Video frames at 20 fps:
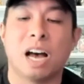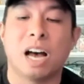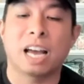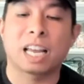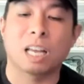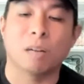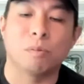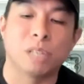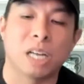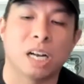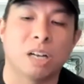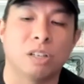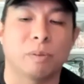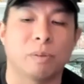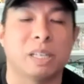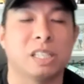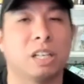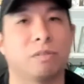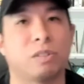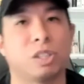I kept challenging
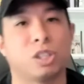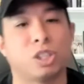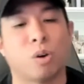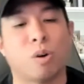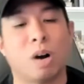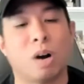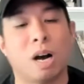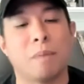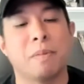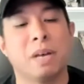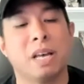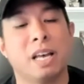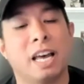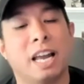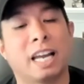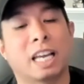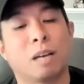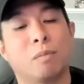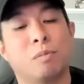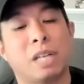myself to show up,
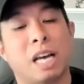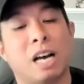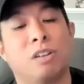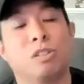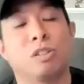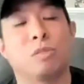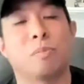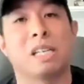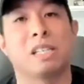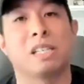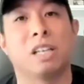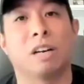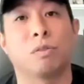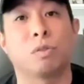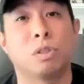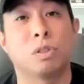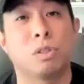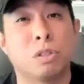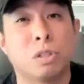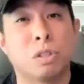and I kept challenging myself
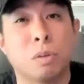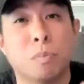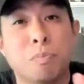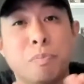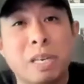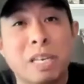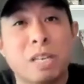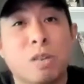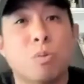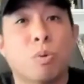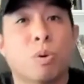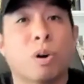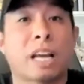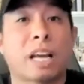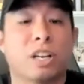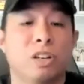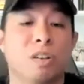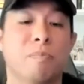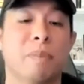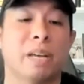to be where I
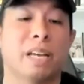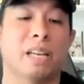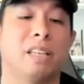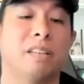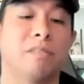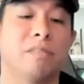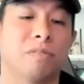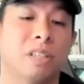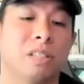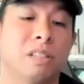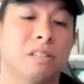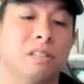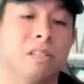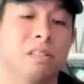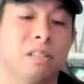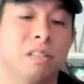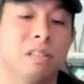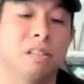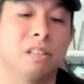could make a difference.